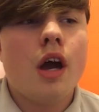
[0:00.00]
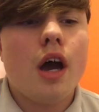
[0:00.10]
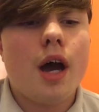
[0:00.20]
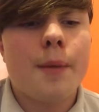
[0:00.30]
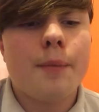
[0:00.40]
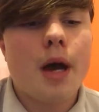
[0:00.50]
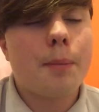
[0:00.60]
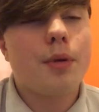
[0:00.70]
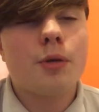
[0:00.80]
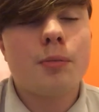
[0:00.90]

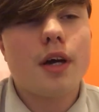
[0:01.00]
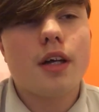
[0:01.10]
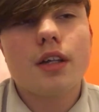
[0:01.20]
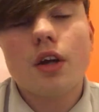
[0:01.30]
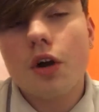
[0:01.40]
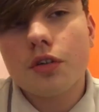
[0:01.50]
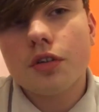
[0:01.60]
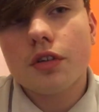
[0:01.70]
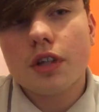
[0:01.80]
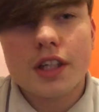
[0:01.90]
upload button
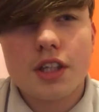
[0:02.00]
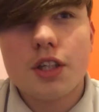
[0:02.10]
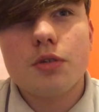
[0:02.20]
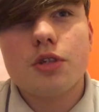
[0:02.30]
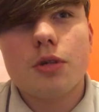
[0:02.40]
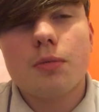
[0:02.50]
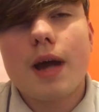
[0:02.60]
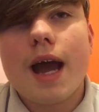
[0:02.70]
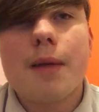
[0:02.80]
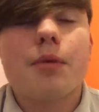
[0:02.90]
on like the YouTube
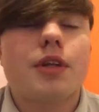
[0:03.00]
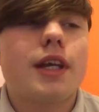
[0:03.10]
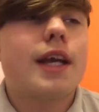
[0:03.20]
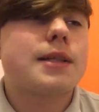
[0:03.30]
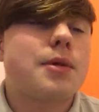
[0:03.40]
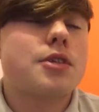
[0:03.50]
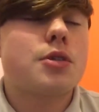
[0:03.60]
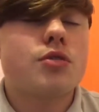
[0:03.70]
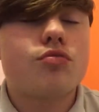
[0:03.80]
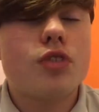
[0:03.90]
app on the Xbox,
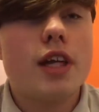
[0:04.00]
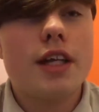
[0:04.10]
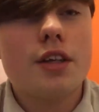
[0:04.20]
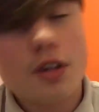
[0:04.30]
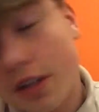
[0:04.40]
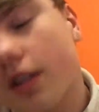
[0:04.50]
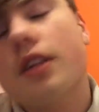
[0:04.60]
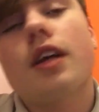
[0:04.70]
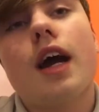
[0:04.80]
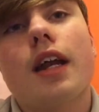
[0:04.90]
so it's really annoying
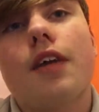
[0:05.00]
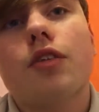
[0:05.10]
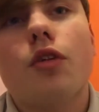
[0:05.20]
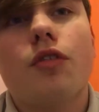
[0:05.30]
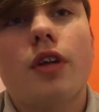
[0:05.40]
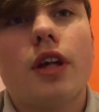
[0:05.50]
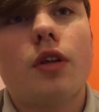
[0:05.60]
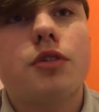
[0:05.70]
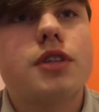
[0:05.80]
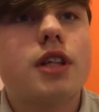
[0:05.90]
and I have to go through like
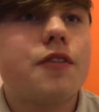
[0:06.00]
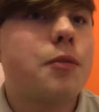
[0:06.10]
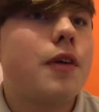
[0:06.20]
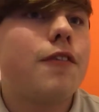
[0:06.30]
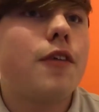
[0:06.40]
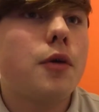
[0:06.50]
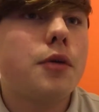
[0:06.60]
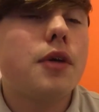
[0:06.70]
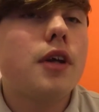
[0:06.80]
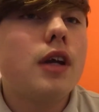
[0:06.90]
loads of stuff on my
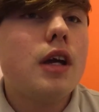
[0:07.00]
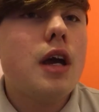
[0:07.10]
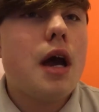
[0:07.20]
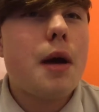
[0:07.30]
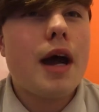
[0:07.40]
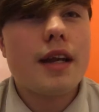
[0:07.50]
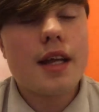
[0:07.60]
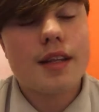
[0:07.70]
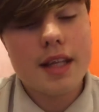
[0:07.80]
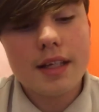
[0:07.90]
phone. And
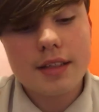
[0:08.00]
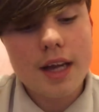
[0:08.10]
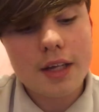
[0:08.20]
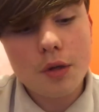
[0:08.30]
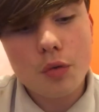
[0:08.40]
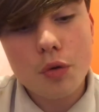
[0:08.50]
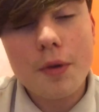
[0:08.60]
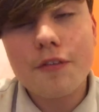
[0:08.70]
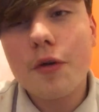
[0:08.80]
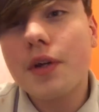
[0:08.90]
that thing that I go through on
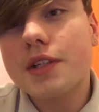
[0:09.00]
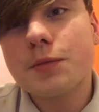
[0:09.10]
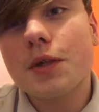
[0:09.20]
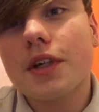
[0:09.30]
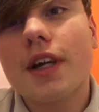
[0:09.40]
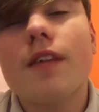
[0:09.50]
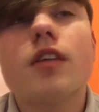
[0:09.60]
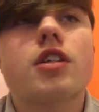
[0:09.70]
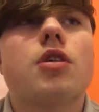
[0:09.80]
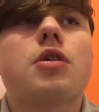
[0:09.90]
my phone isn't working
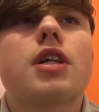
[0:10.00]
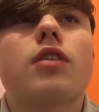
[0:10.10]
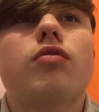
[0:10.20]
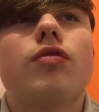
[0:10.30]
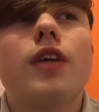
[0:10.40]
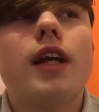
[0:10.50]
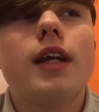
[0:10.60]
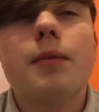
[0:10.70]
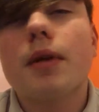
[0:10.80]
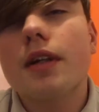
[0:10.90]
either, so it's like
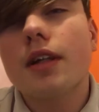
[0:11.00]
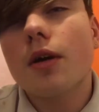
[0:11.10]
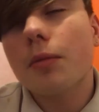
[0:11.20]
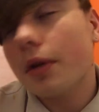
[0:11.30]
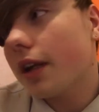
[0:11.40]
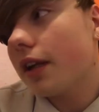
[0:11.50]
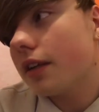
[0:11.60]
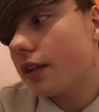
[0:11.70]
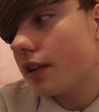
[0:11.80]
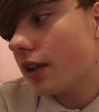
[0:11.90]
really bloody
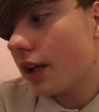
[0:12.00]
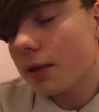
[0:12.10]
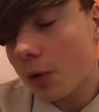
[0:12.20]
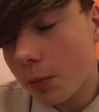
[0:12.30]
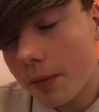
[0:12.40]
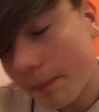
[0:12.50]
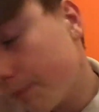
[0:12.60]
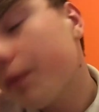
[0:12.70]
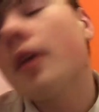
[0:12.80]
complicated at the moment.